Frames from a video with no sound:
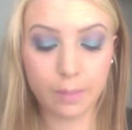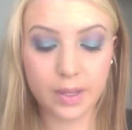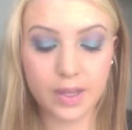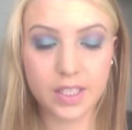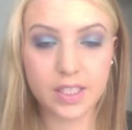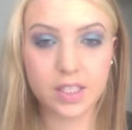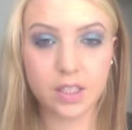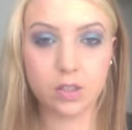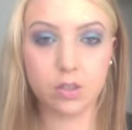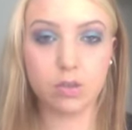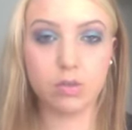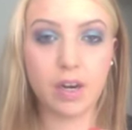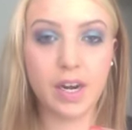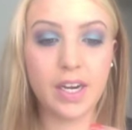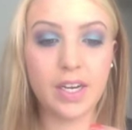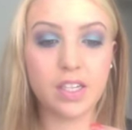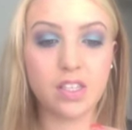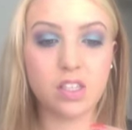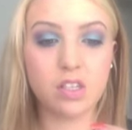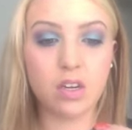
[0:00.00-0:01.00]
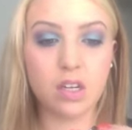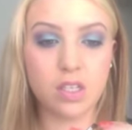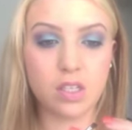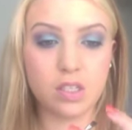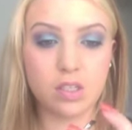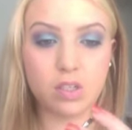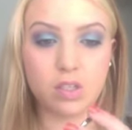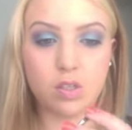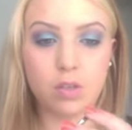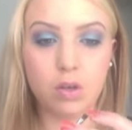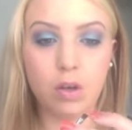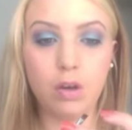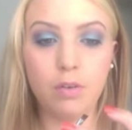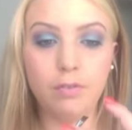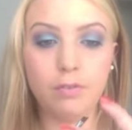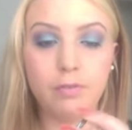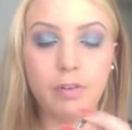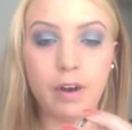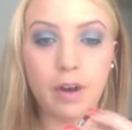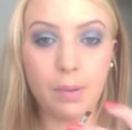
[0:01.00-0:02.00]
But this is great. It's nice and
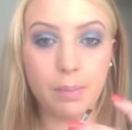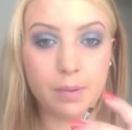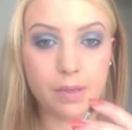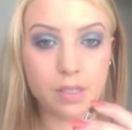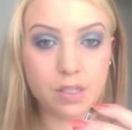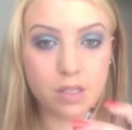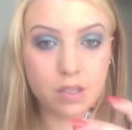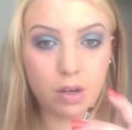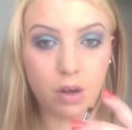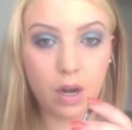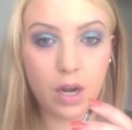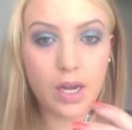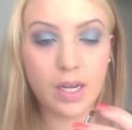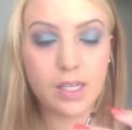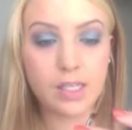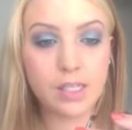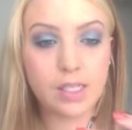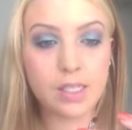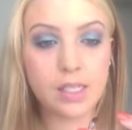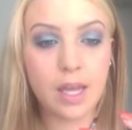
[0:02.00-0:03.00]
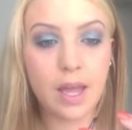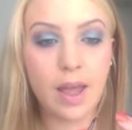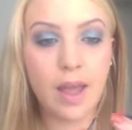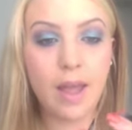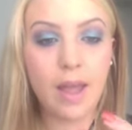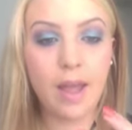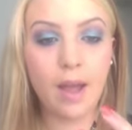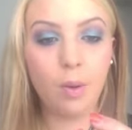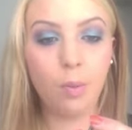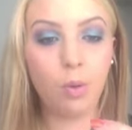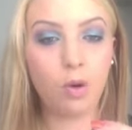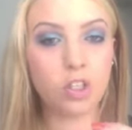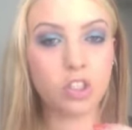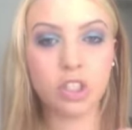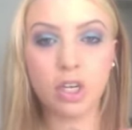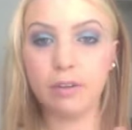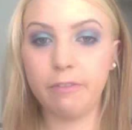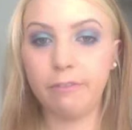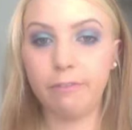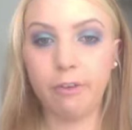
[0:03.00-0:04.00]
soft, very precise,
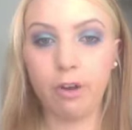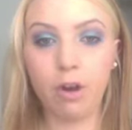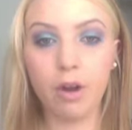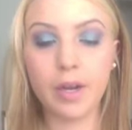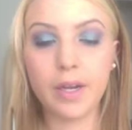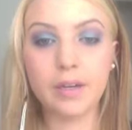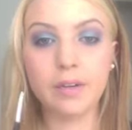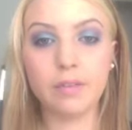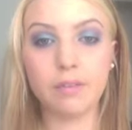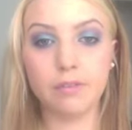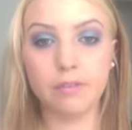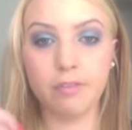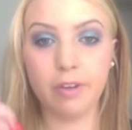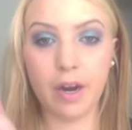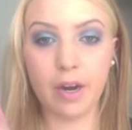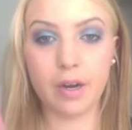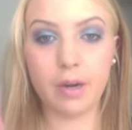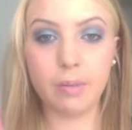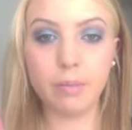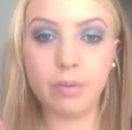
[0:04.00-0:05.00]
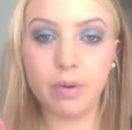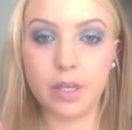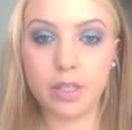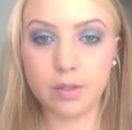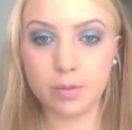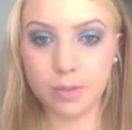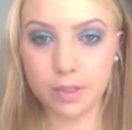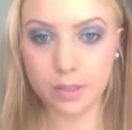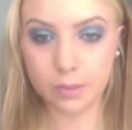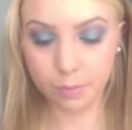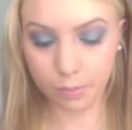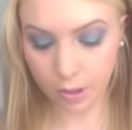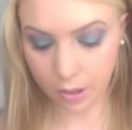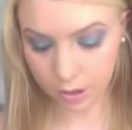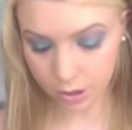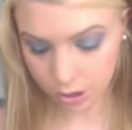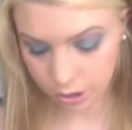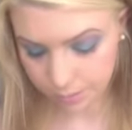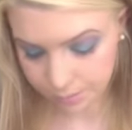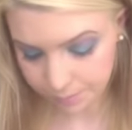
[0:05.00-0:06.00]
washed up fine. Very impressed with this brush.